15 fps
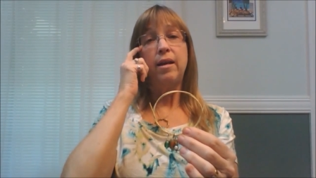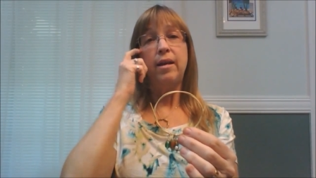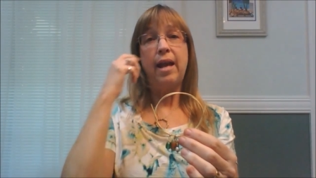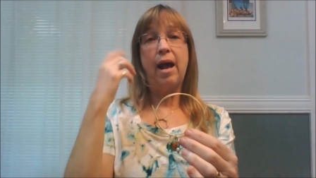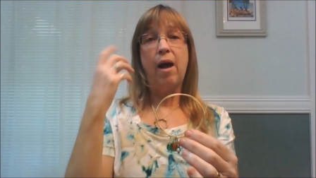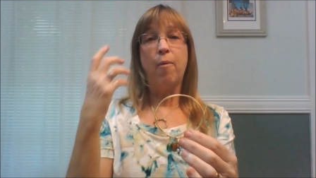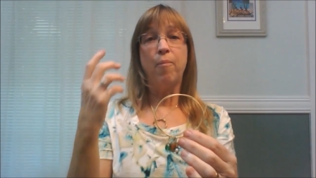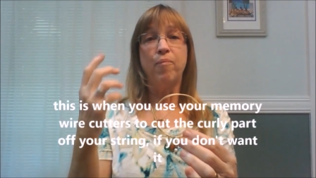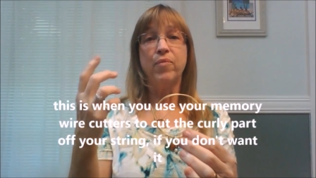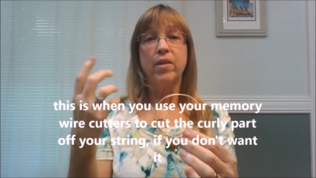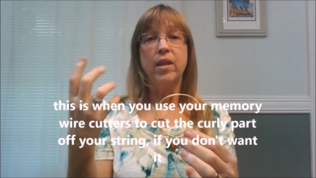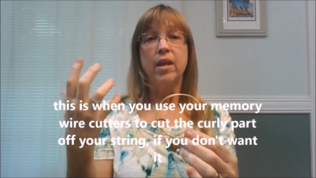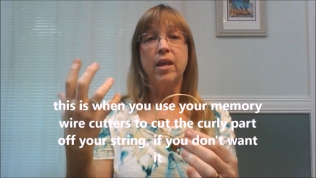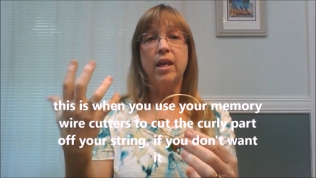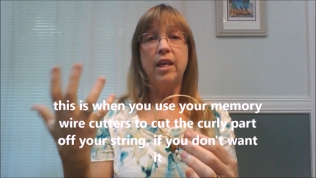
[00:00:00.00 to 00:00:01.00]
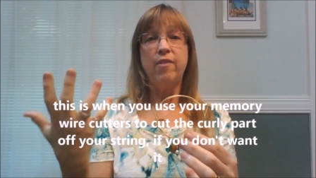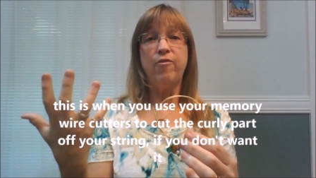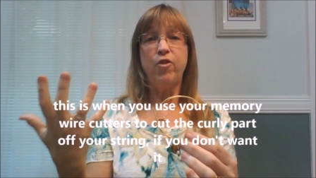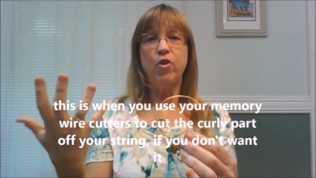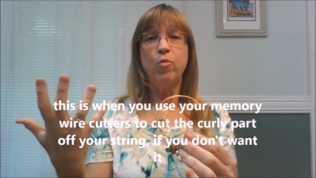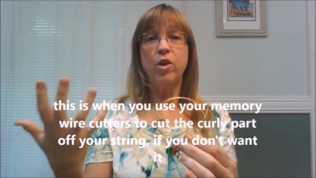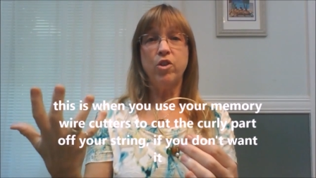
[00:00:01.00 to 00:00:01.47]
Now, if
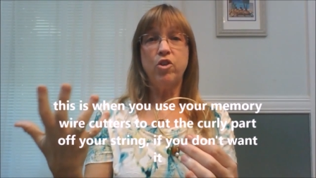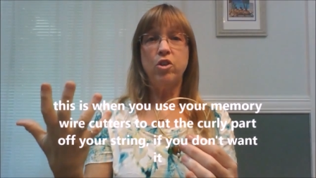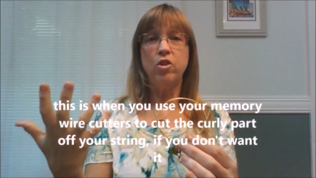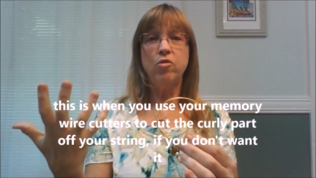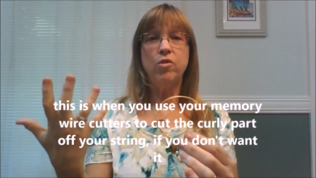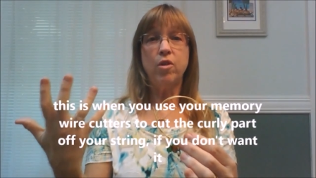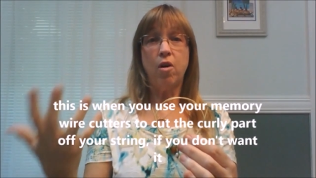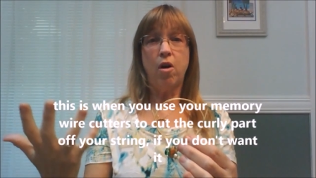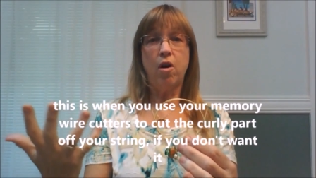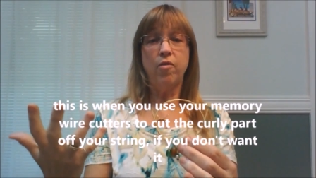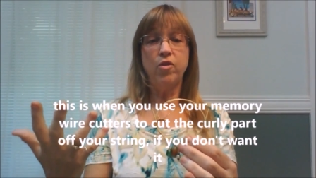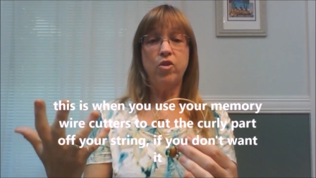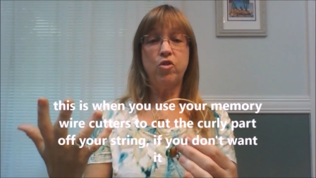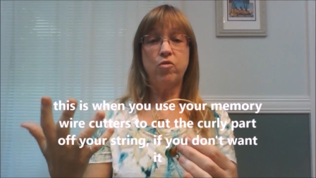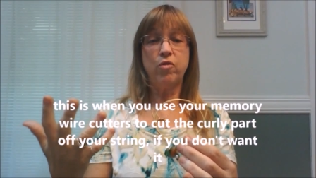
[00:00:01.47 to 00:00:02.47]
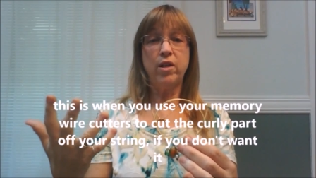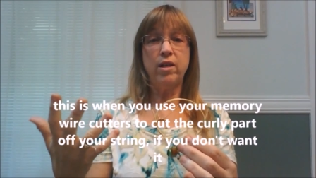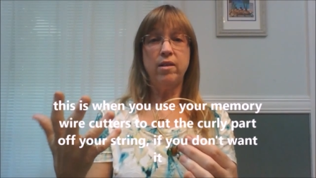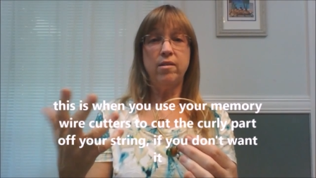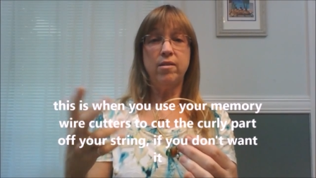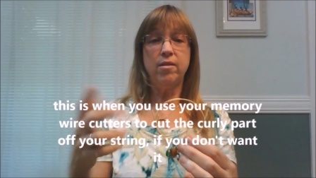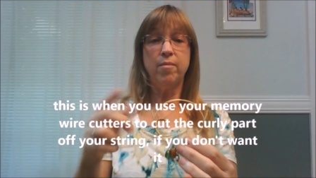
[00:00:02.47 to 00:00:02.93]
you want to use all the
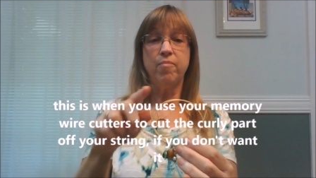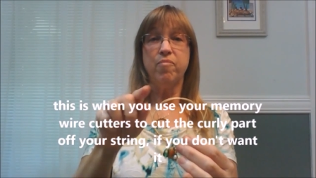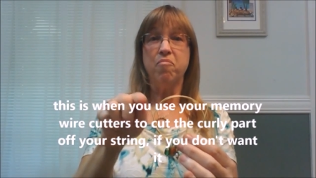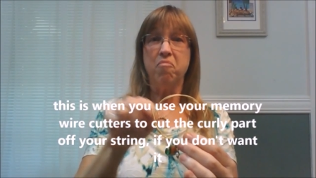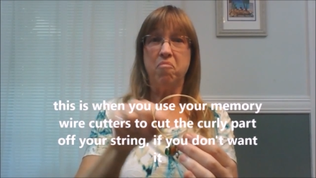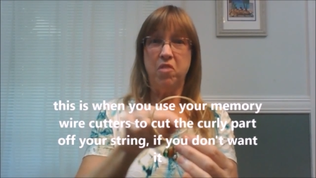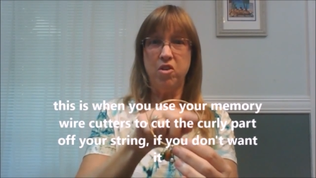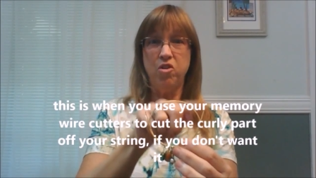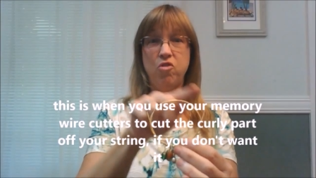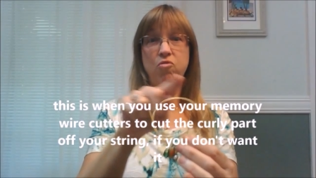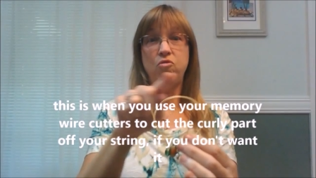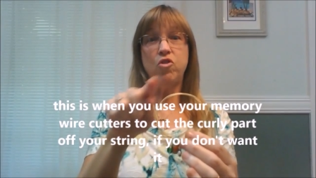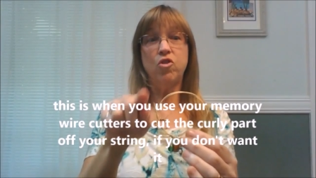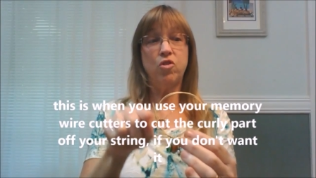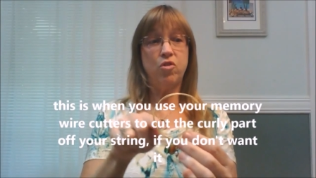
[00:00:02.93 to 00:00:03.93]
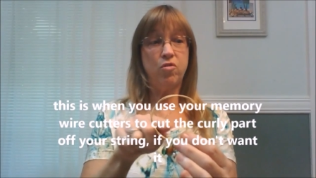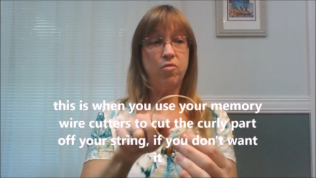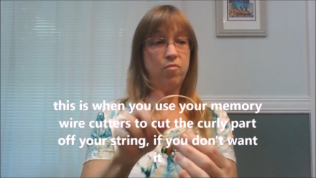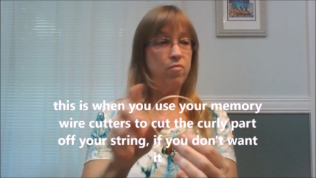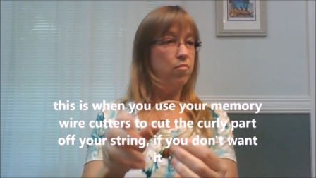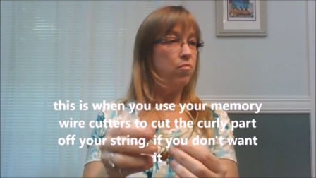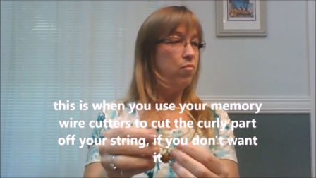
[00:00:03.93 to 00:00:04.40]
strings, then you just,
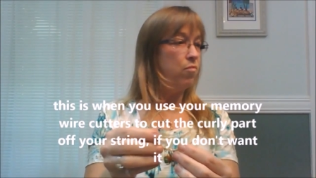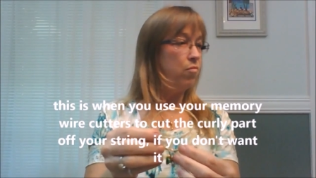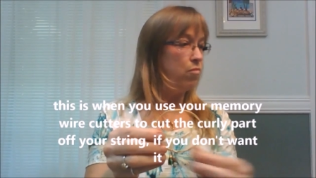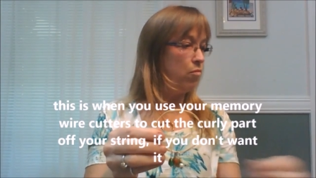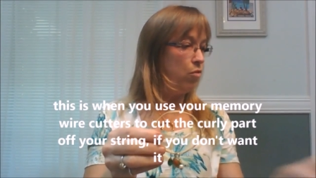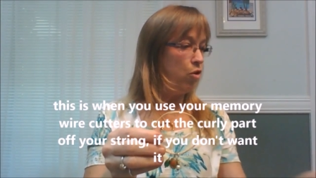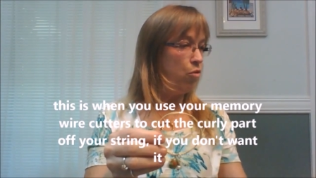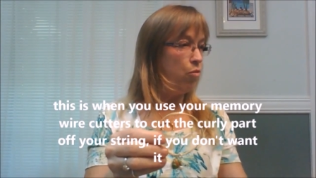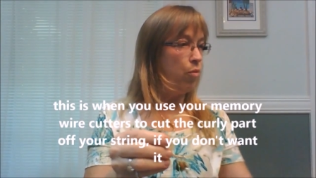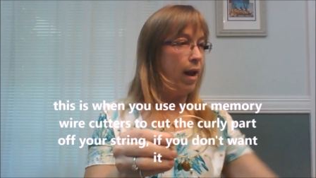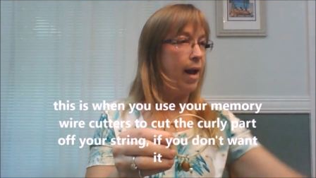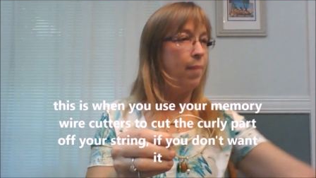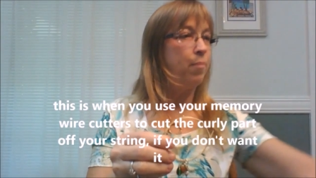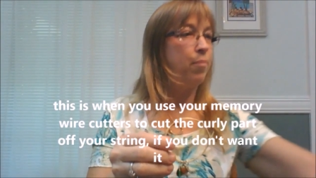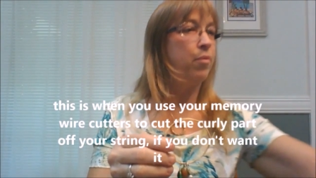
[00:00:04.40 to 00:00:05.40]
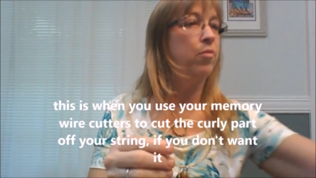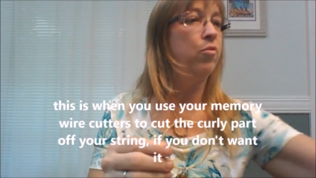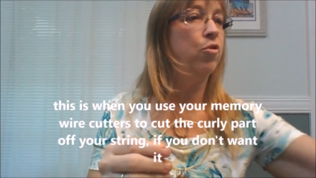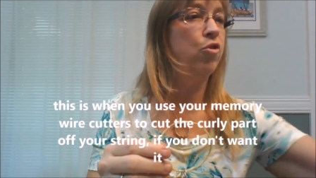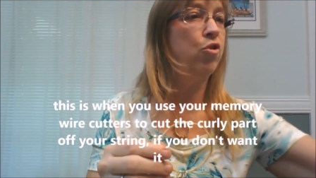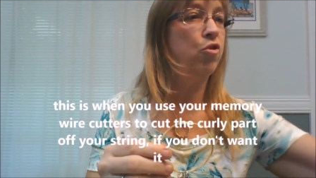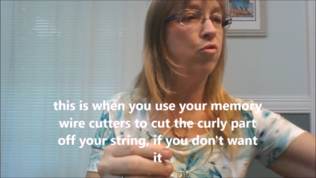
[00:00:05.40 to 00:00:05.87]
you wrap
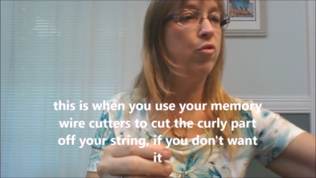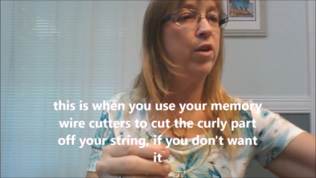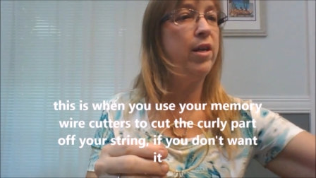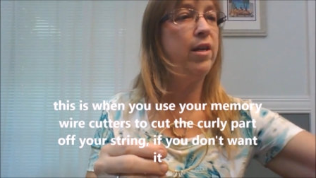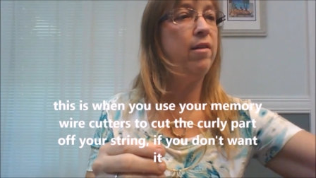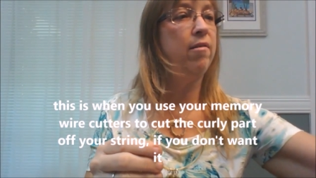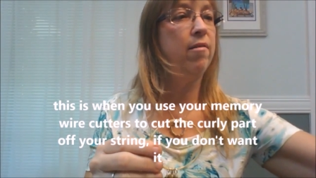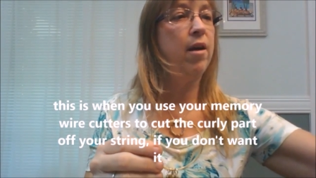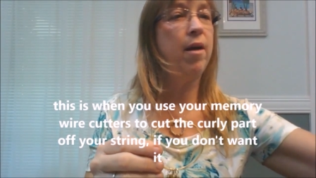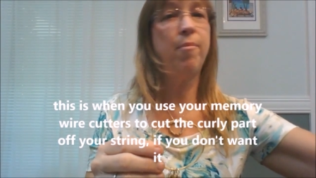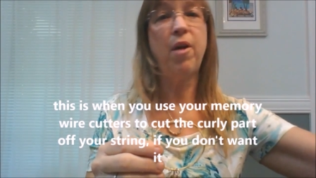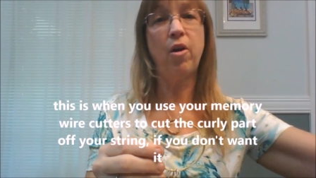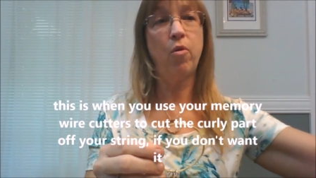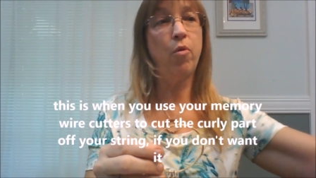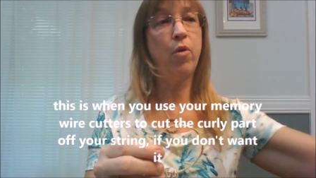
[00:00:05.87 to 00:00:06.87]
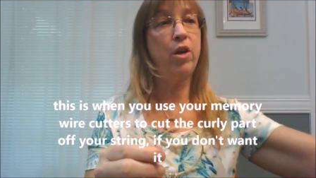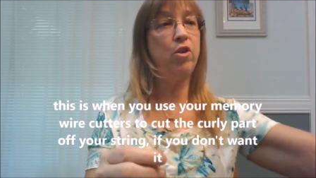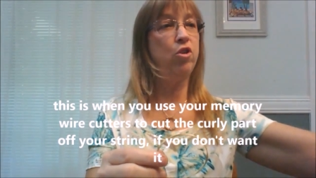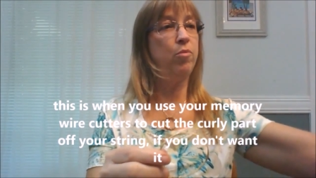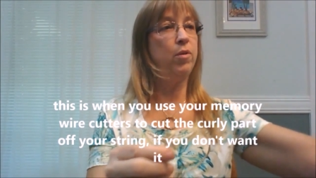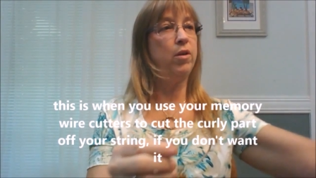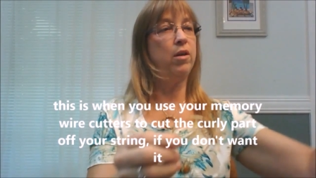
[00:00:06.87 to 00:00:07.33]
the string. I'm not going
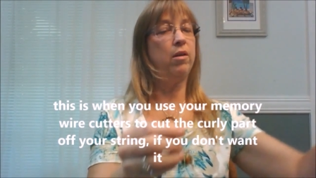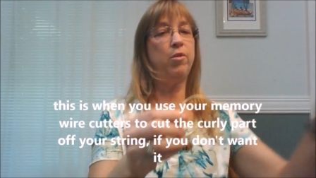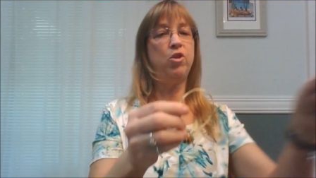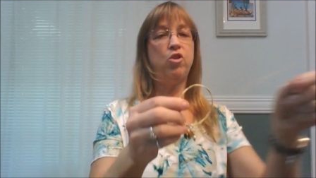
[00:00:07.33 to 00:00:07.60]
to, but let me